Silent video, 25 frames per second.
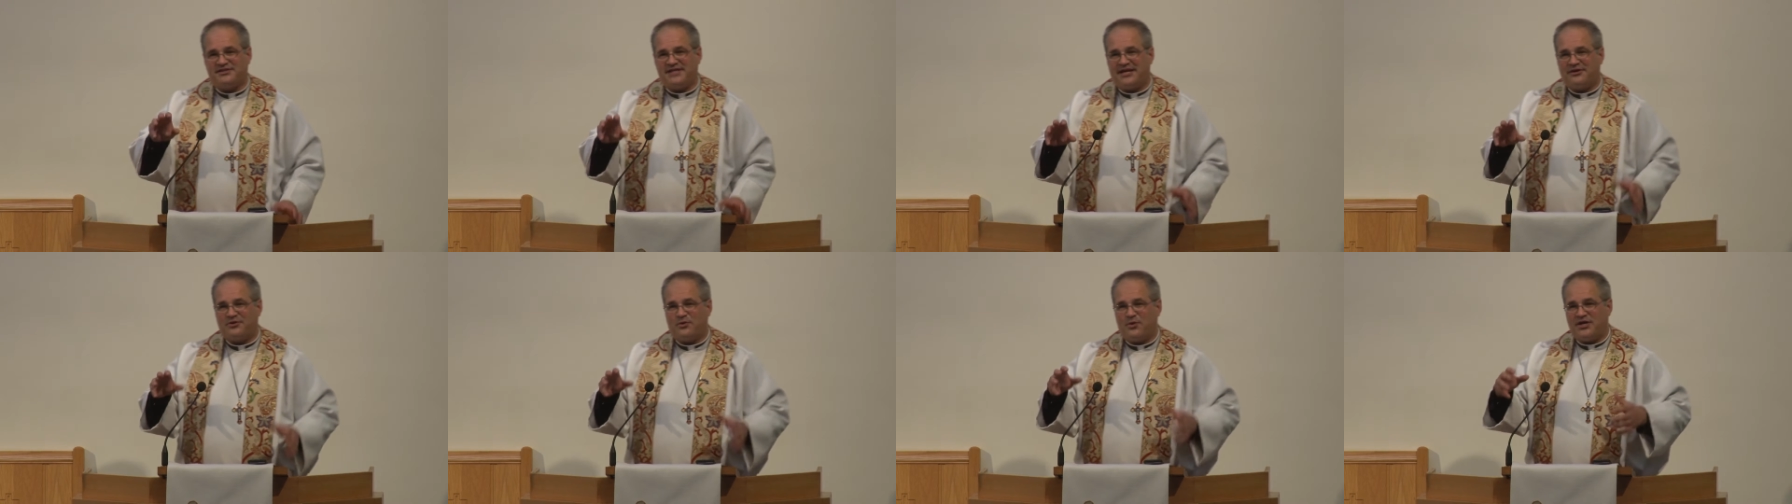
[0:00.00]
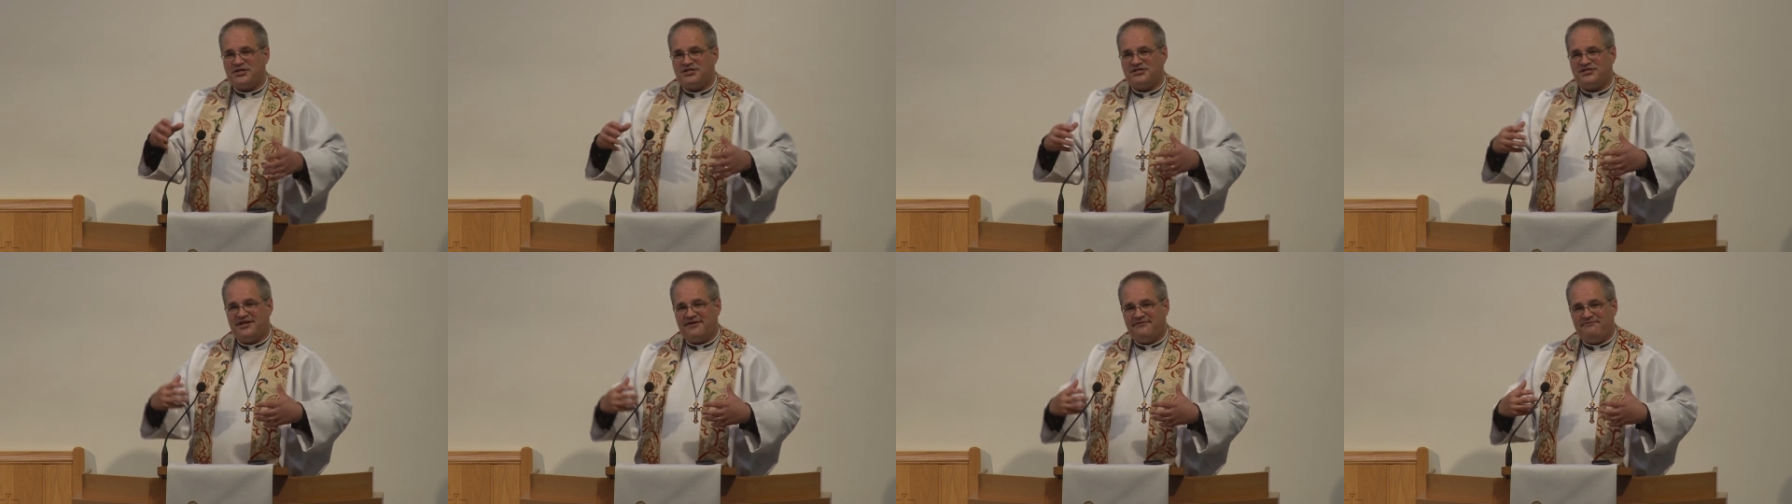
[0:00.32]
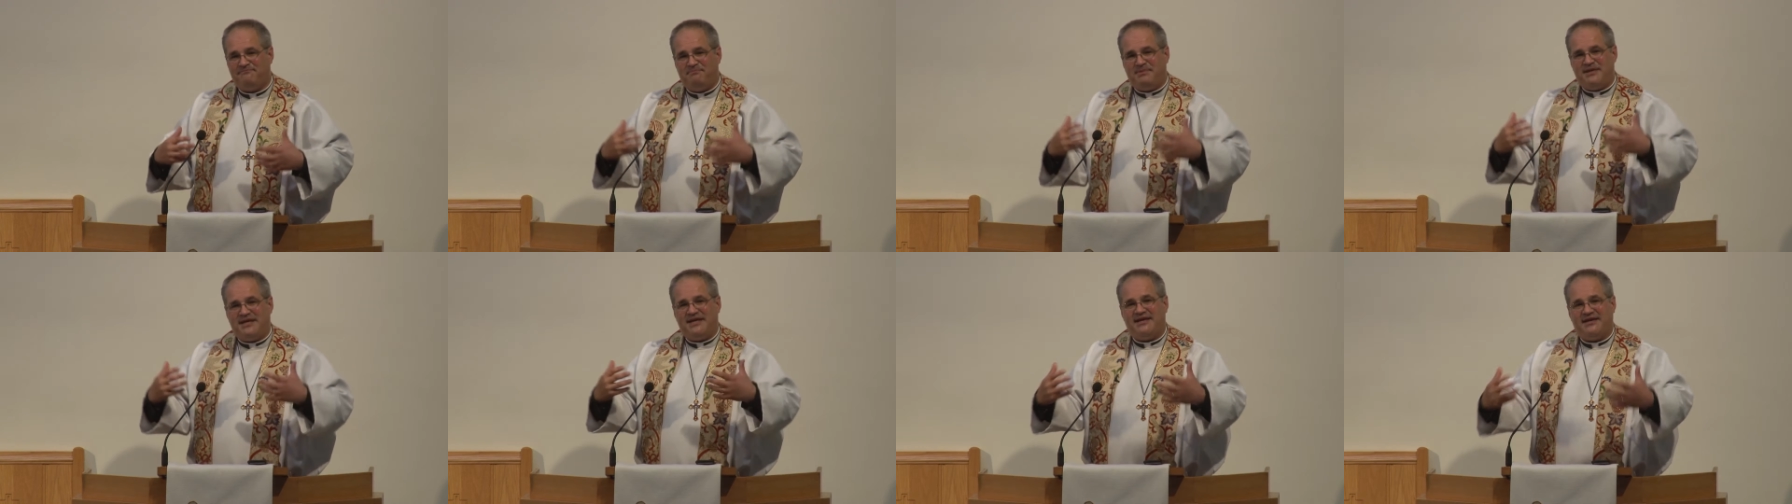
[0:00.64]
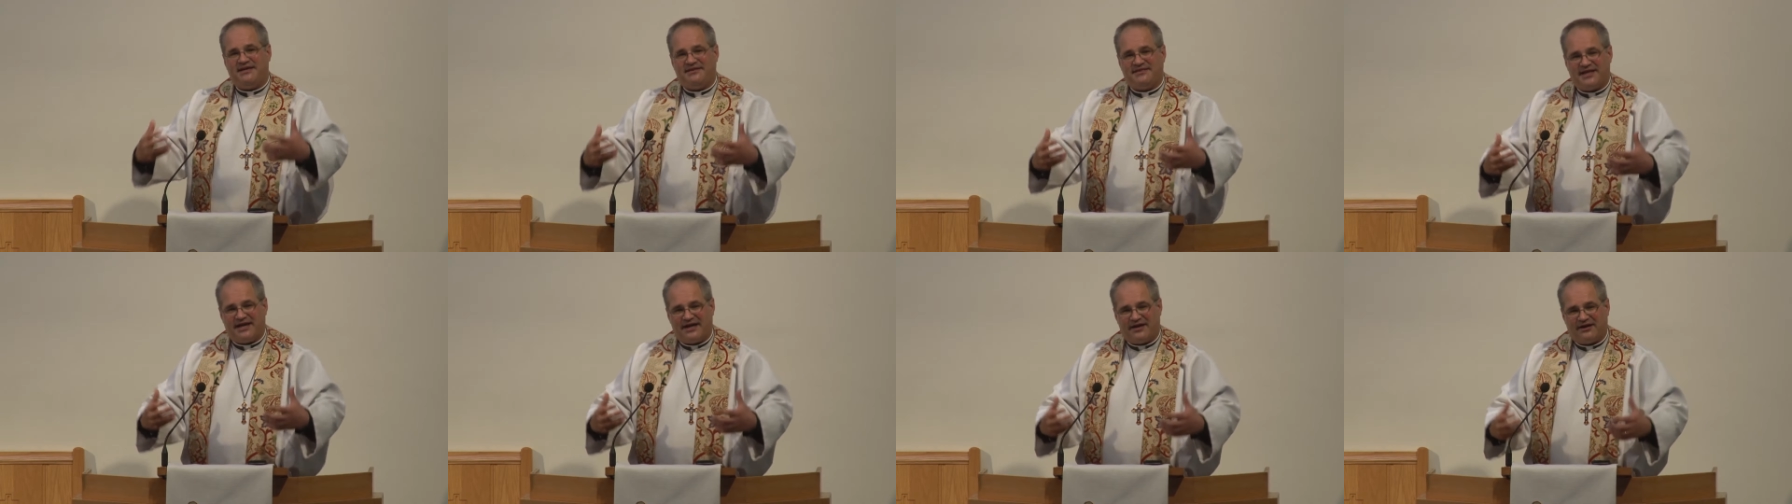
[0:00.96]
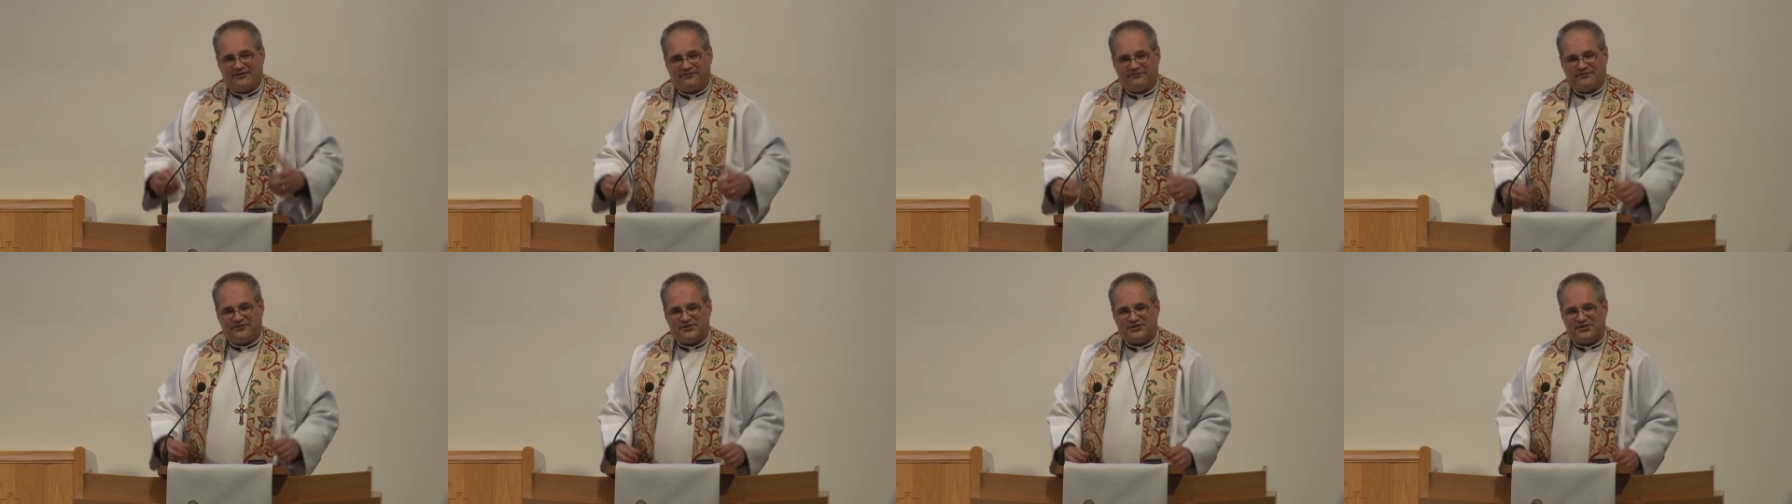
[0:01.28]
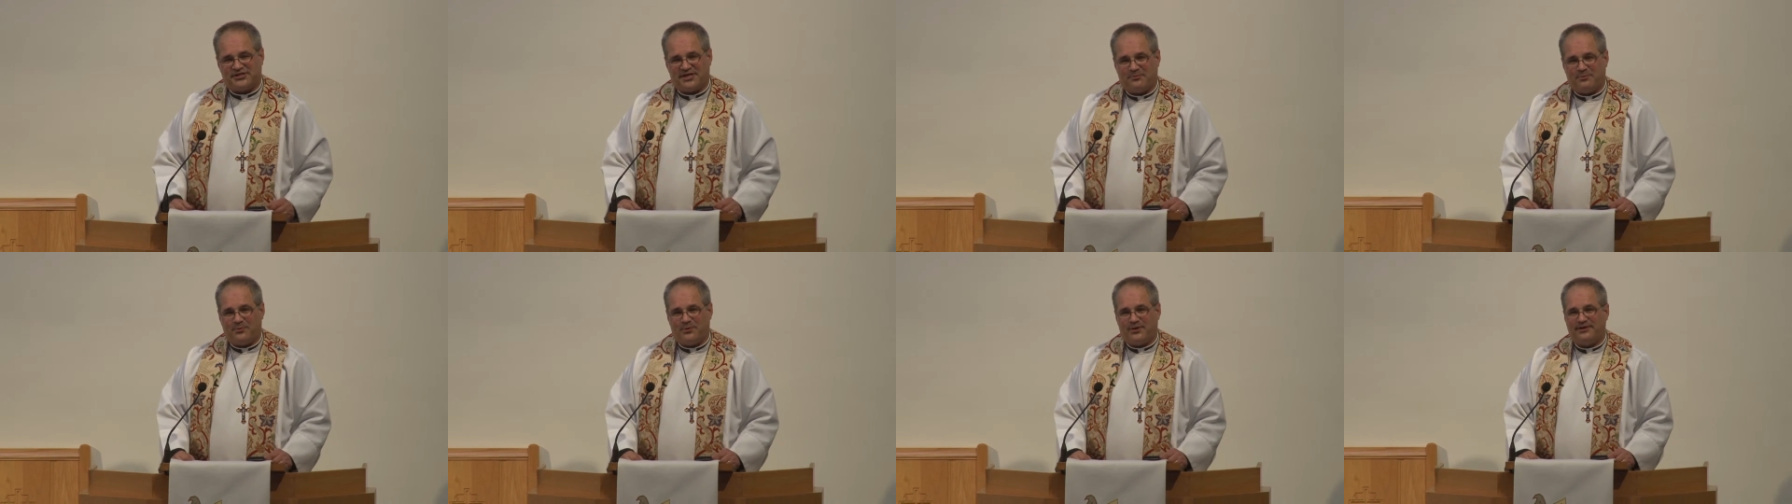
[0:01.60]
that question of being there for
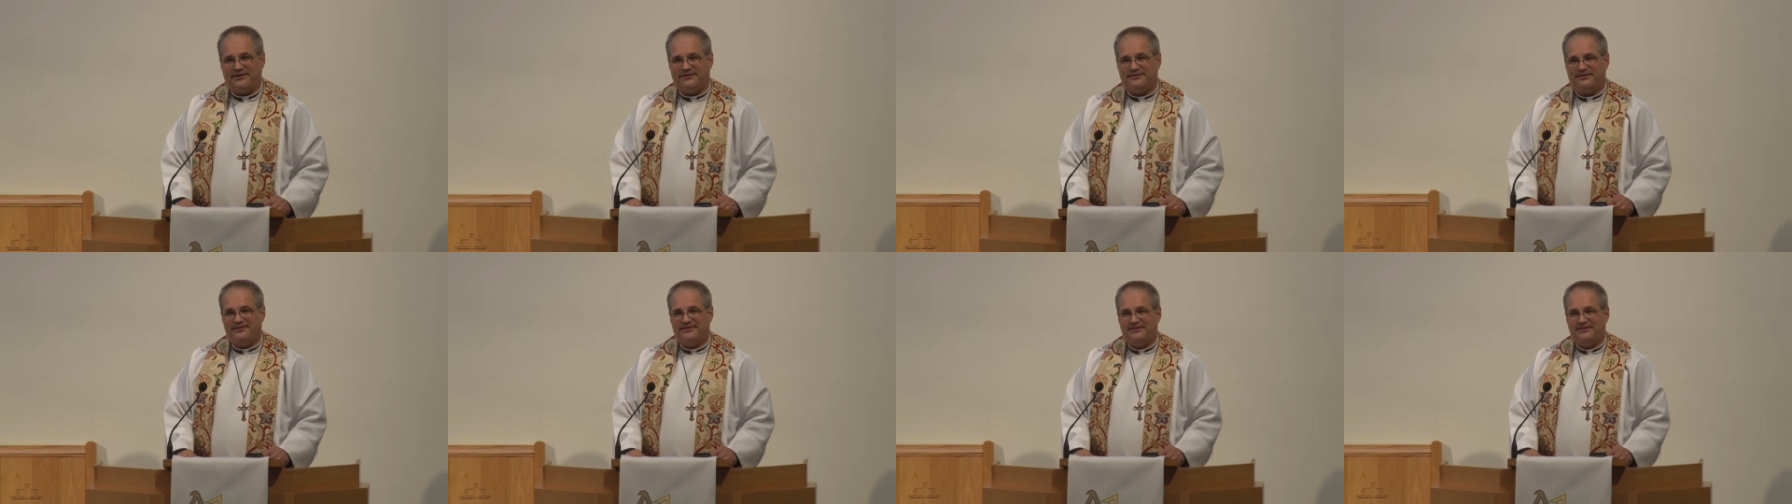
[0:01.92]
someone,